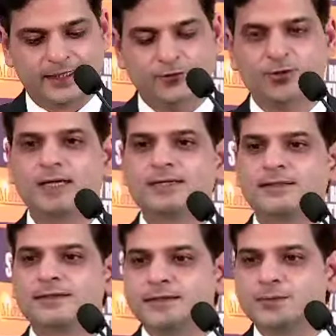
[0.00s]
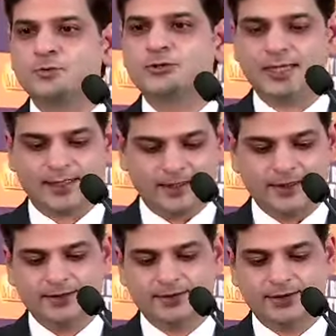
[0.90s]
I would like him to share
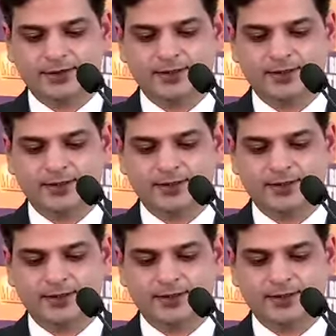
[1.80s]
his